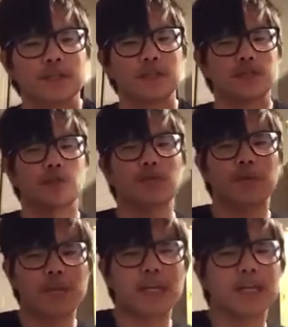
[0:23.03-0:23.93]
So
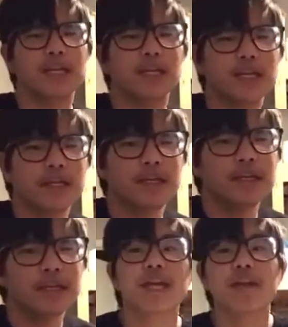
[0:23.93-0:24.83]
reading
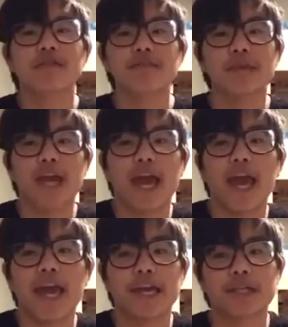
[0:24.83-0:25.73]
gives me
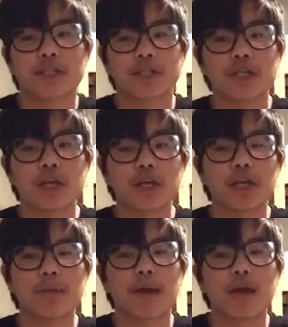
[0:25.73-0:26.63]
AIDS. Just like
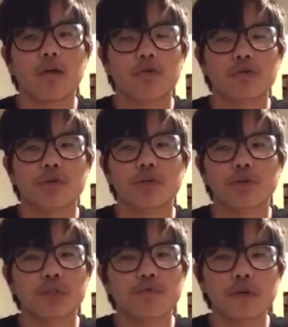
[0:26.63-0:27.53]
looking back at older
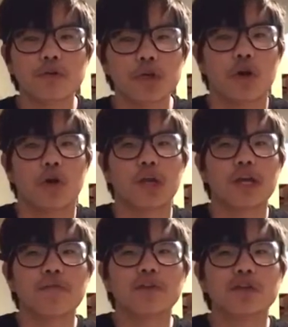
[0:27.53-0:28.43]
YouTube videos, or
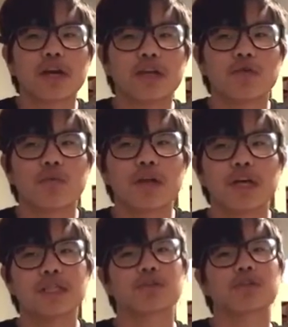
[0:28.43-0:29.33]
even trying to
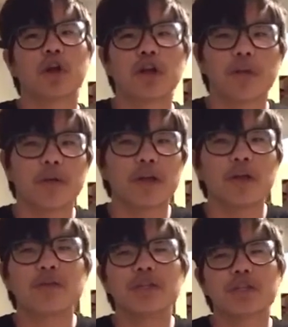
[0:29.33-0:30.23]
realize how Charli
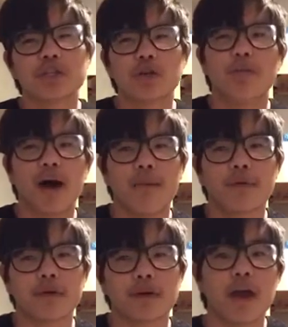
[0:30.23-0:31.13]
D'Amelio is still
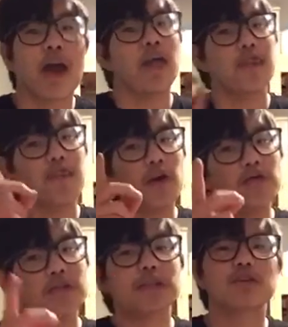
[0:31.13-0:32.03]
popular.
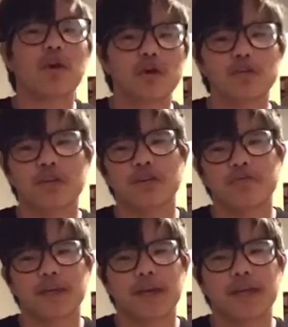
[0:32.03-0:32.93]
Those things also
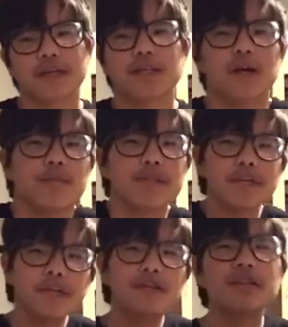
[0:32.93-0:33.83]
give me AIDS. But
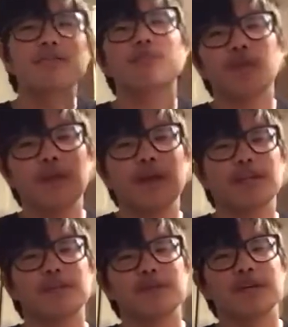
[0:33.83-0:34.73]
this gives me more
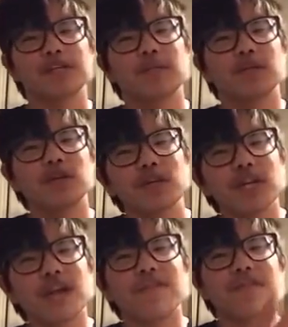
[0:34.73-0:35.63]
AIDS because I'm
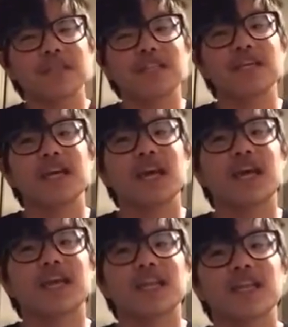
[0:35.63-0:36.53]
looking at it physically and
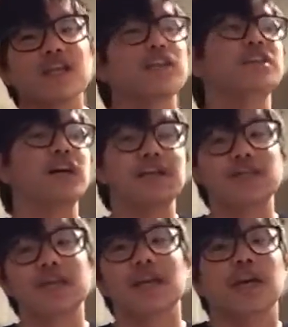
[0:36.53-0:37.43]
I can literally touch it.